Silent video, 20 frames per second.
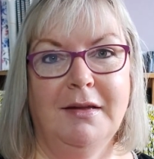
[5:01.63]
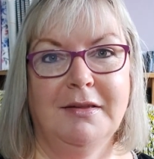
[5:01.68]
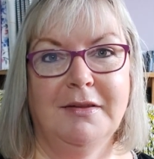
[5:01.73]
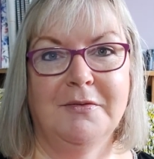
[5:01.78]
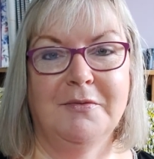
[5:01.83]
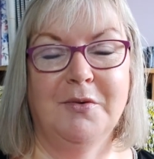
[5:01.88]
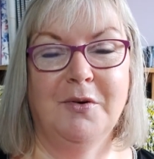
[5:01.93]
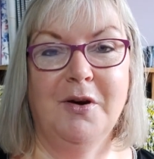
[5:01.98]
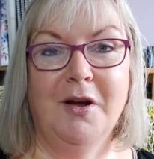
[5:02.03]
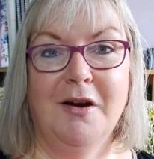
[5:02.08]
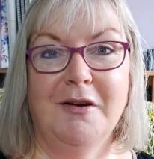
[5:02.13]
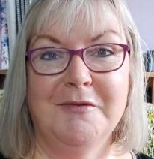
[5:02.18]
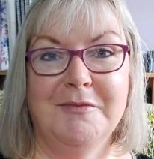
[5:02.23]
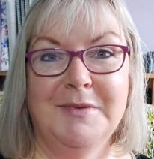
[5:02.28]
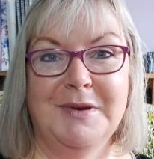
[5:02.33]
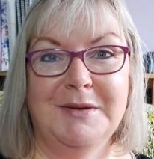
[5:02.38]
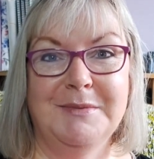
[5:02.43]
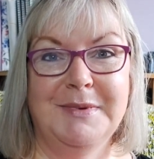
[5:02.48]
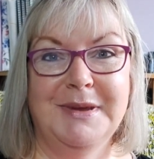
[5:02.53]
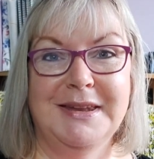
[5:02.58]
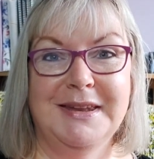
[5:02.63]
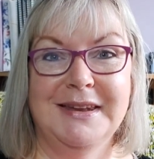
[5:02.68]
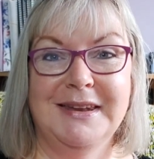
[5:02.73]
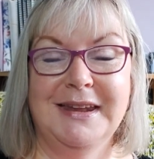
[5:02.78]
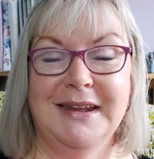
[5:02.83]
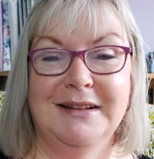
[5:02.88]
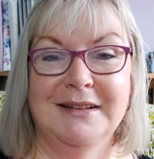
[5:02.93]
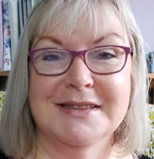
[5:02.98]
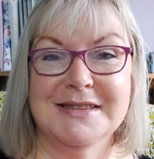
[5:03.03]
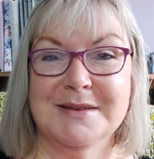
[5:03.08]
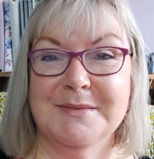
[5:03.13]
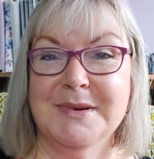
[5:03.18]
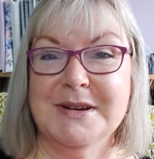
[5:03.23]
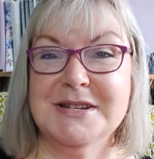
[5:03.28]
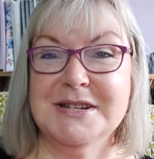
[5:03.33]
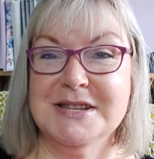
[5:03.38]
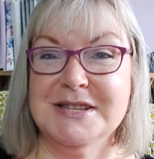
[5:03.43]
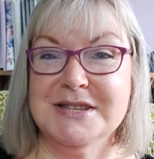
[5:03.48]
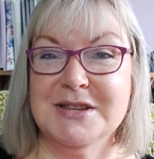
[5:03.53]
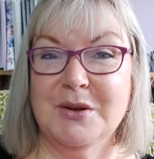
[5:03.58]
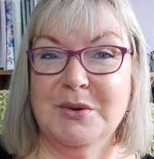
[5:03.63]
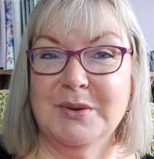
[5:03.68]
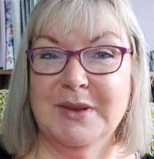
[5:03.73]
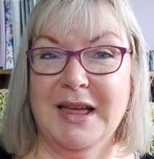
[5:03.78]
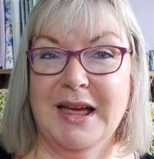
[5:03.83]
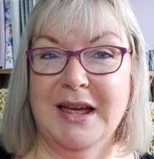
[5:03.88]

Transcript: the four and a half millimeter needles. i actually sold